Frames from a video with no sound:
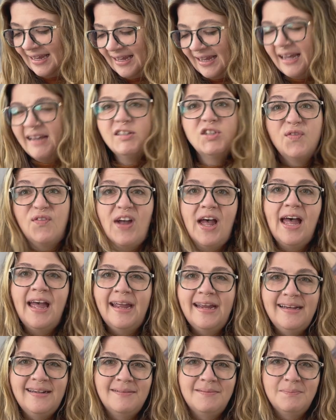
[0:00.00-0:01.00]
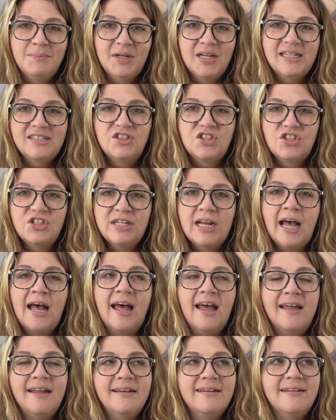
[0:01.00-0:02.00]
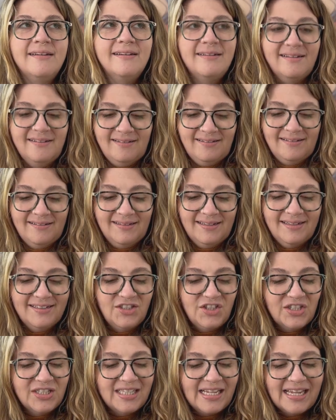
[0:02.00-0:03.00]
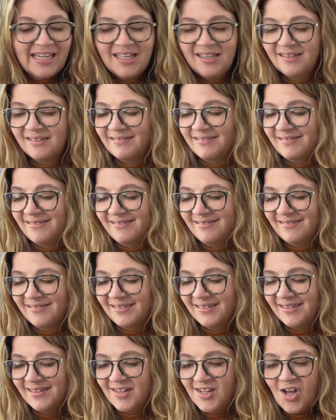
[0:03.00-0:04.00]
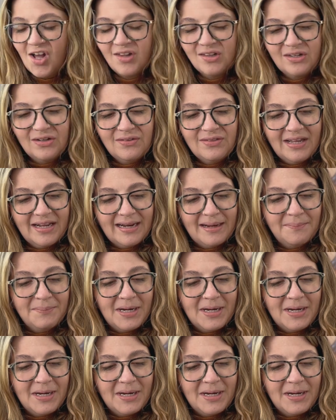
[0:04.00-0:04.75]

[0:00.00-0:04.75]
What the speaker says: it's fine, but it's just like a color that I